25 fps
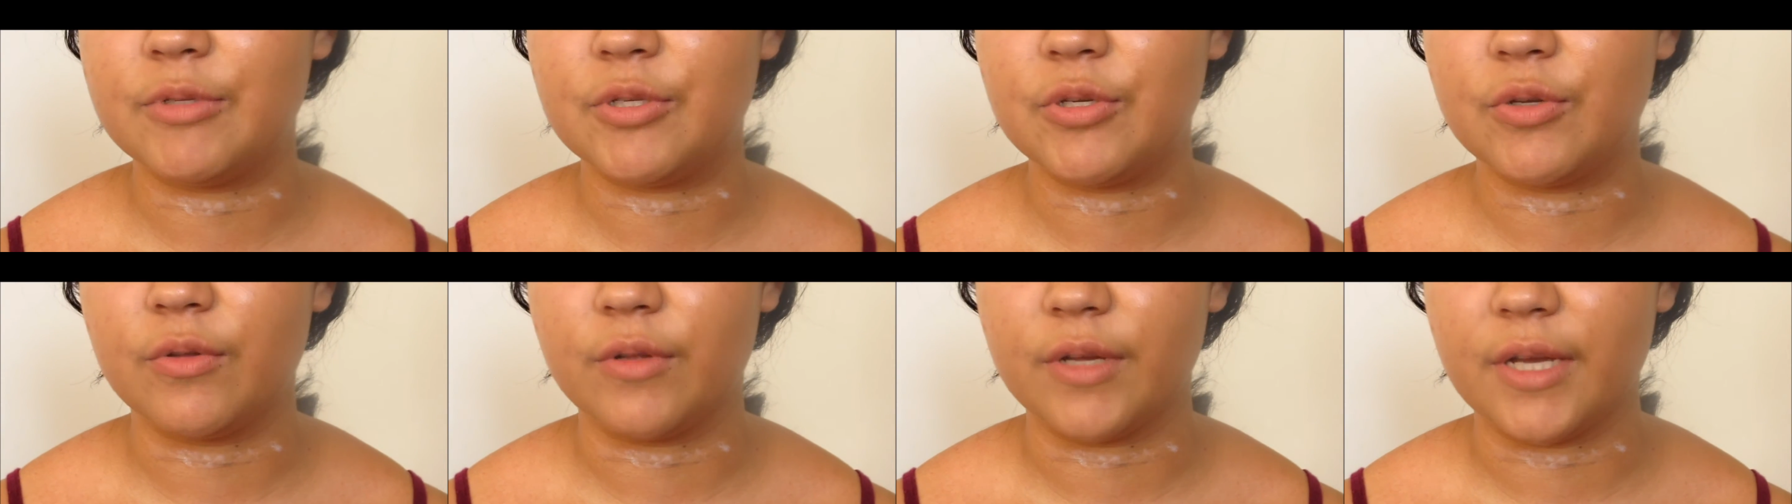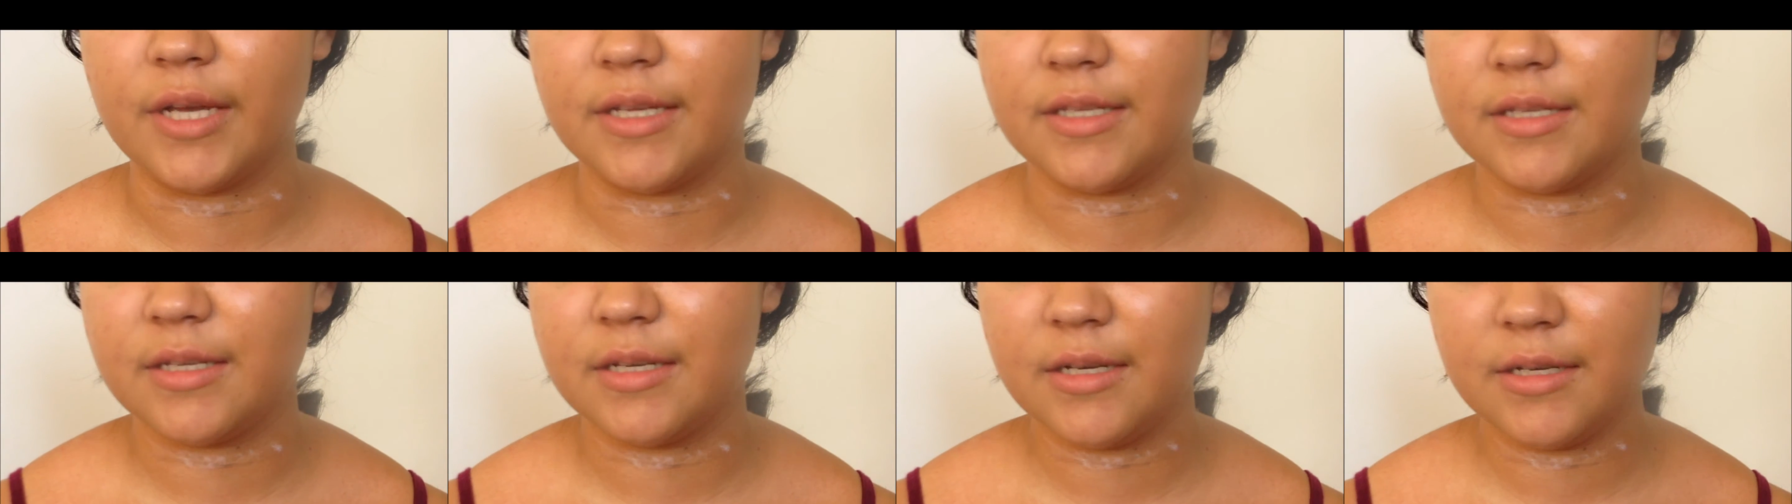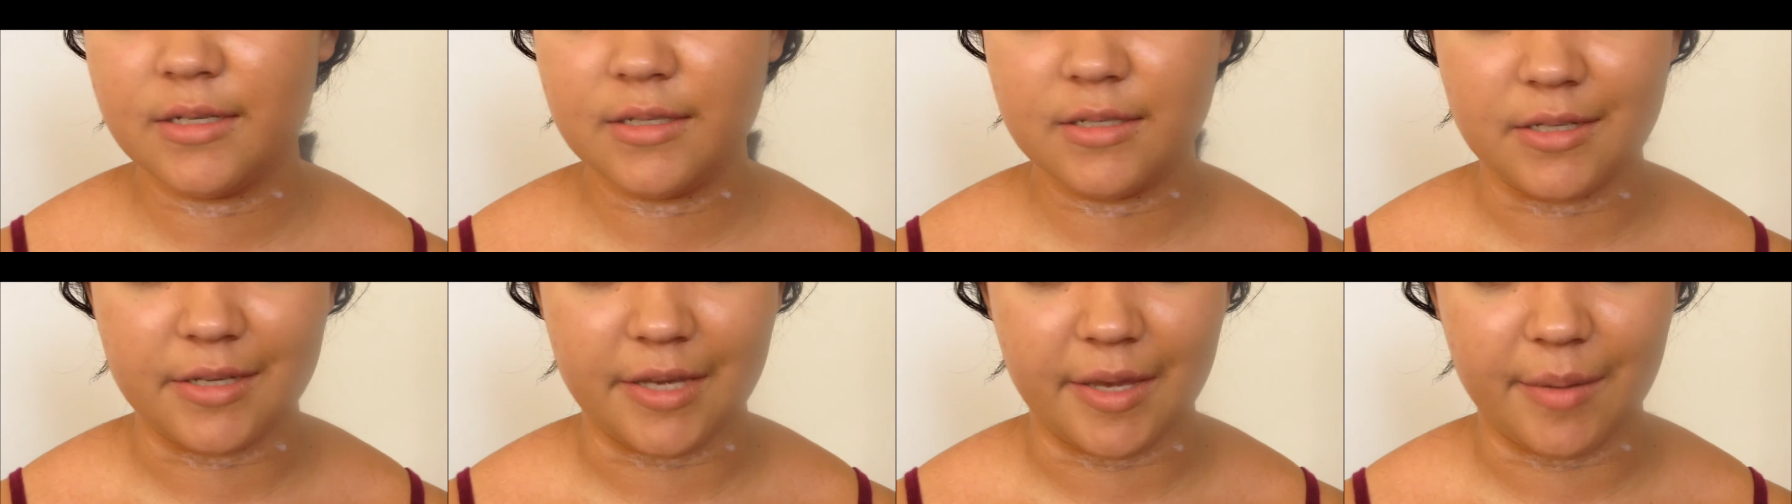too
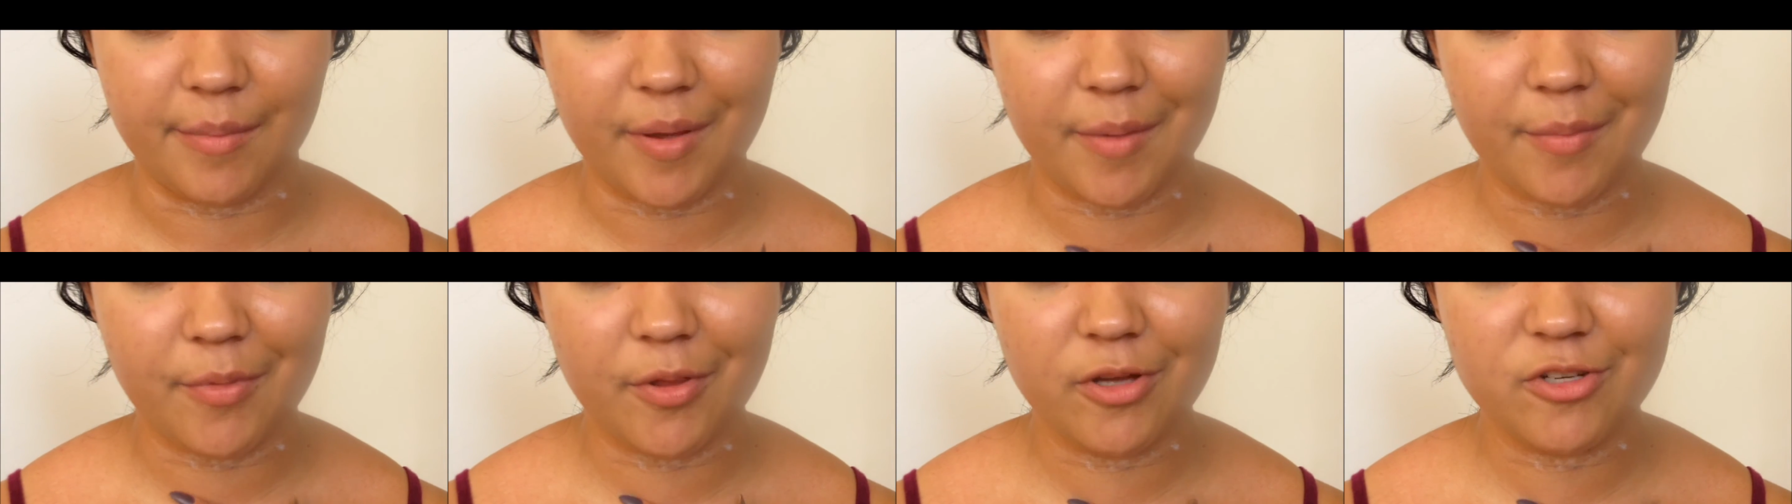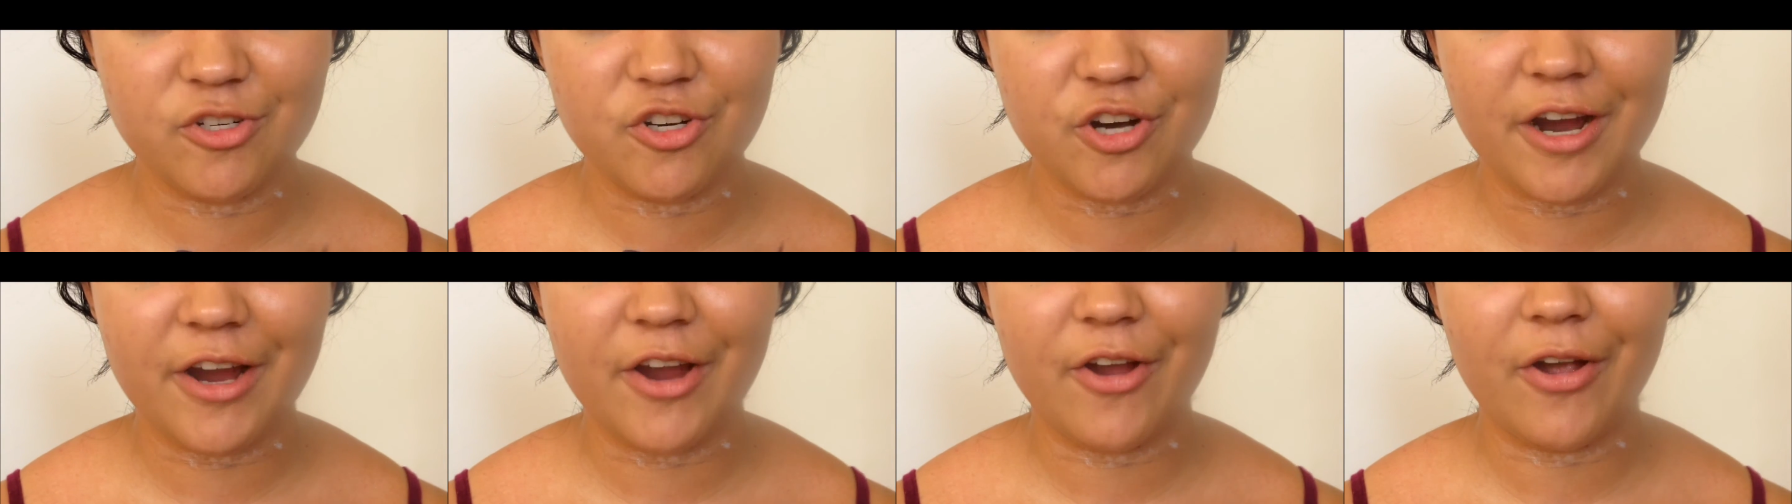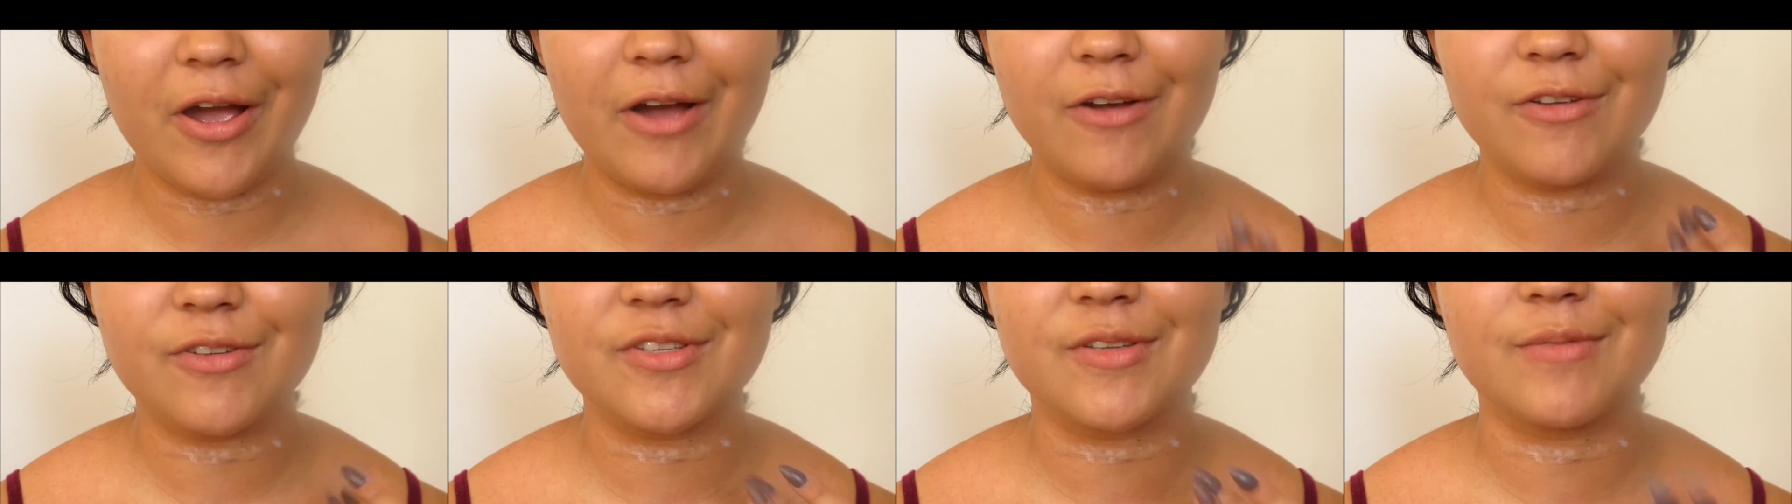lazy to get my blow dryer out,